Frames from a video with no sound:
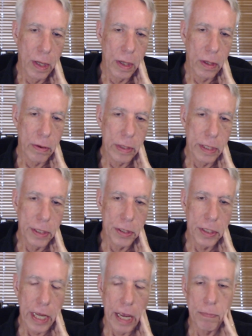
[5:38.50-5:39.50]
to
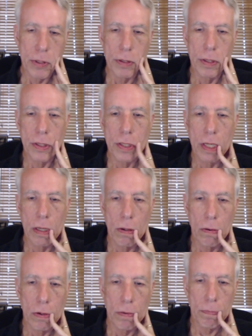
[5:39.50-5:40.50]
just capture the
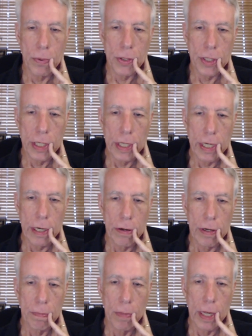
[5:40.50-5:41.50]
stone, push in here.
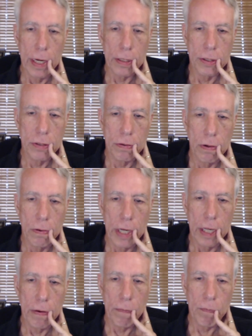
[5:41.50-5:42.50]
He blocks, throw
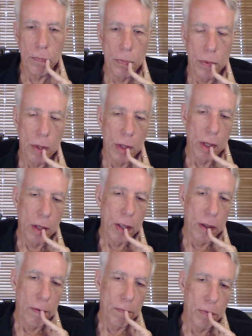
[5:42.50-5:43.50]
in.
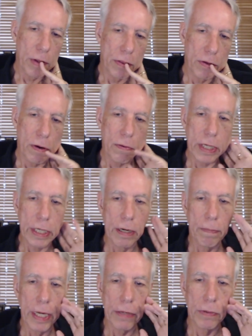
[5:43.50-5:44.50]
A throw in here
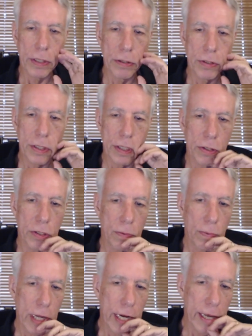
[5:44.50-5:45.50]
might reduce this to
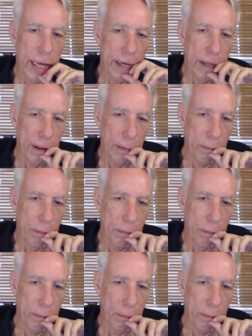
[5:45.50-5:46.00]
one eye, huh?